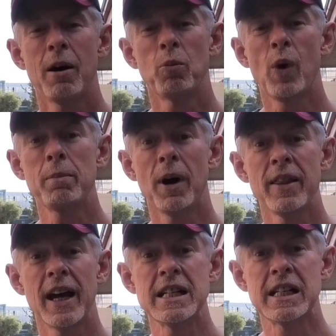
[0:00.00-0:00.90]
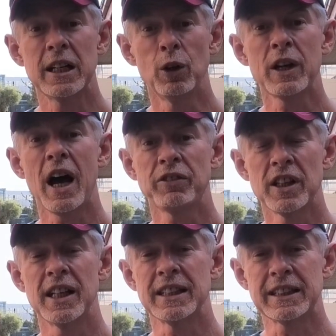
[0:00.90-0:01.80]
whereby they did look after
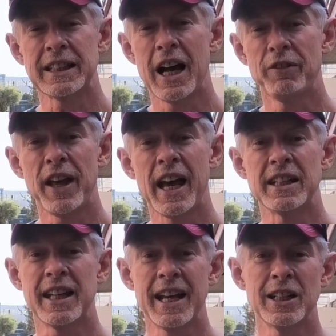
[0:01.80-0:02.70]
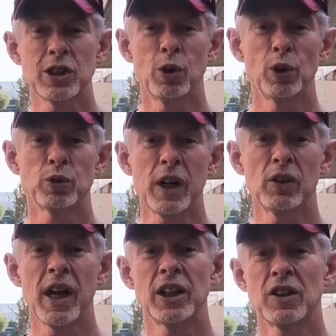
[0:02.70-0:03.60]
their staff. They had tennis courts,
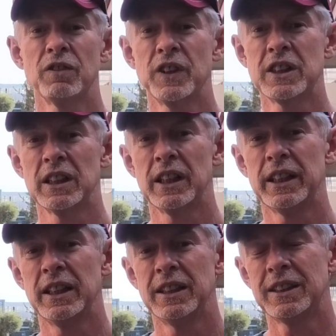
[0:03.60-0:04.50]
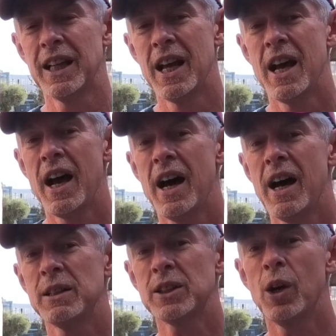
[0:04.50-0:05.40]
recreation facilities.
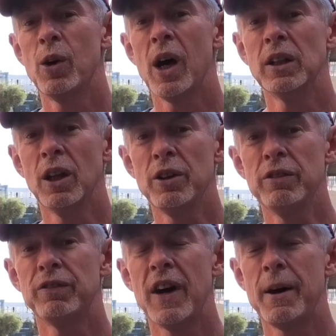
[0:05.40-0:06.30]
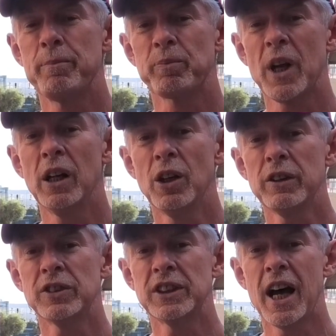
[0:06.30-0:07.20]
So a lot
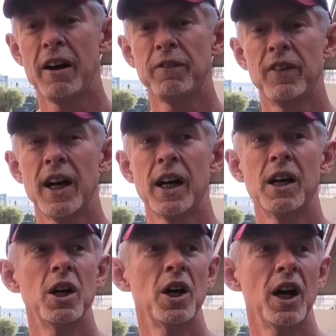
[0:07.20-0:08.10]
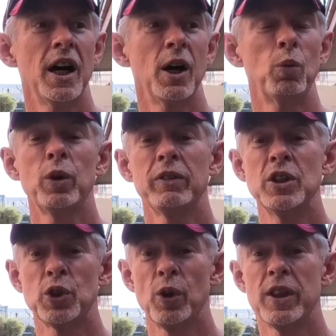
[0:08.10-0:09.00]
of staff would have
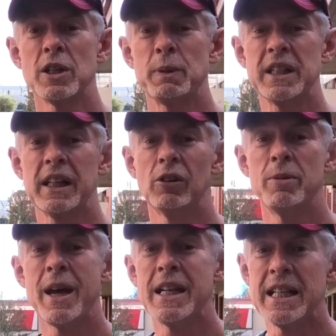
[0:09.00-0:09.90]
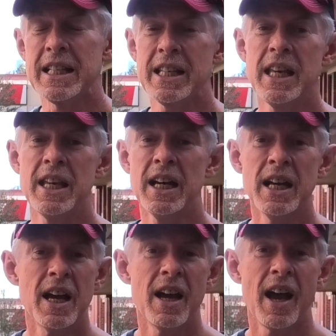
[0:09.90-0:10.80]
enjoyed those particular amenities here.
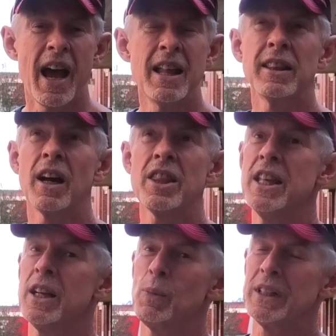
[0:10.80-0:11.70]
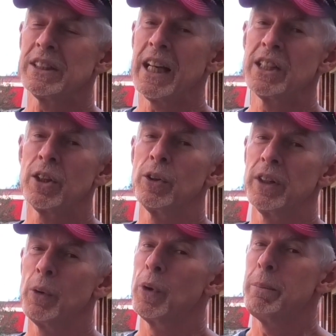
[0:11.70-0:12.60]
And I think at one stage
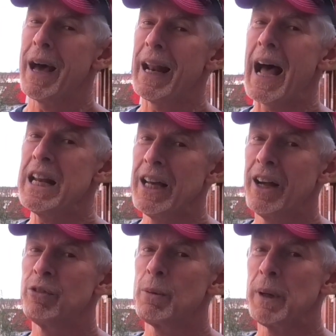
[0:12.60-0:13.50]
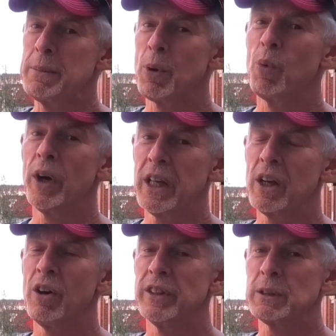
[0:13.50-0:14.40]
there were about 800 people working
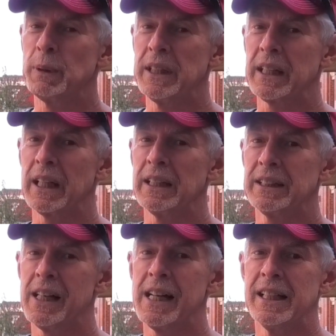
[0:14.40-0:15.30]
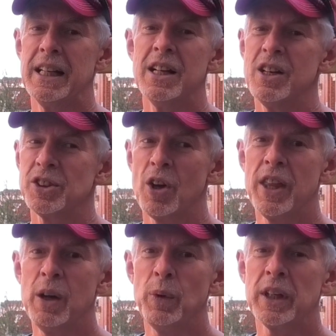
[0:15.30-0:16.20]
on this particular site. So
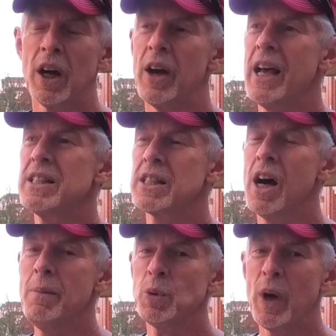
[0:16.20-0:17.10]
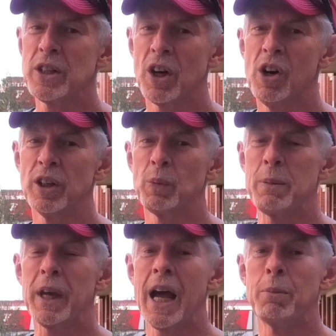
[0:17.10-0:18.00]
there we go. As times went on and we
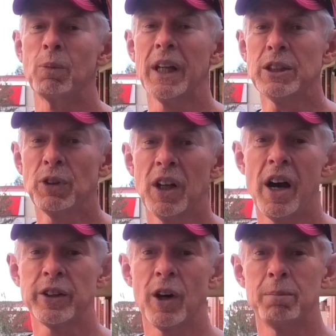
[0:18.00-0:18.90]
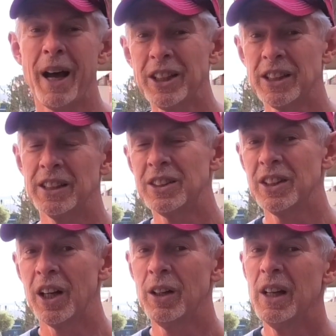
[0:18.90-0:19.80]
became less reliant on matches, you
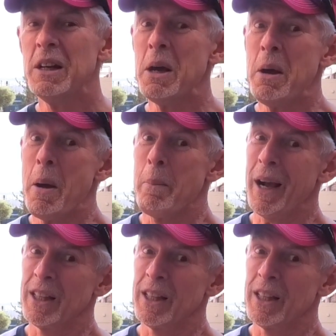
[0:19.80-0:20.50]
know, back at